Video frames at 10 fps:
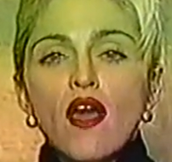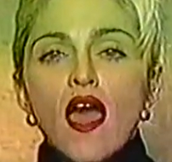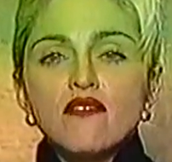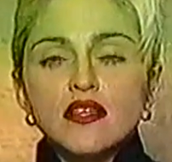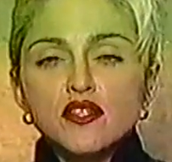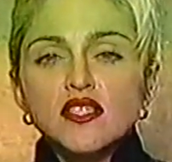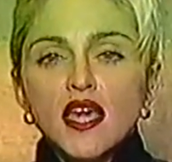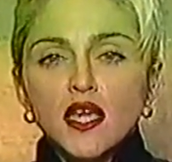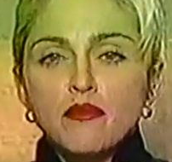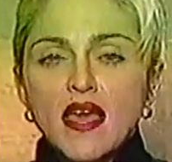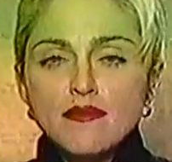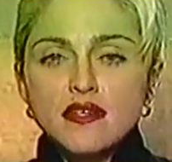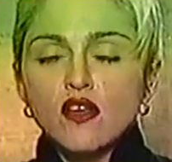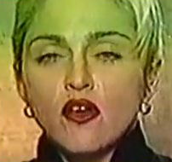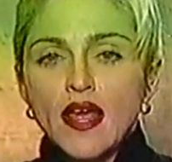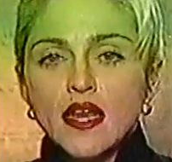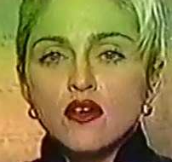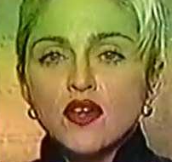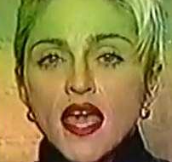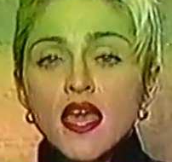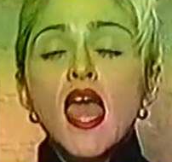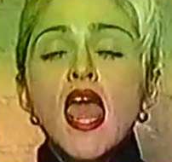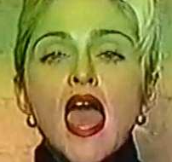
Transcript: having their second babies already, okay?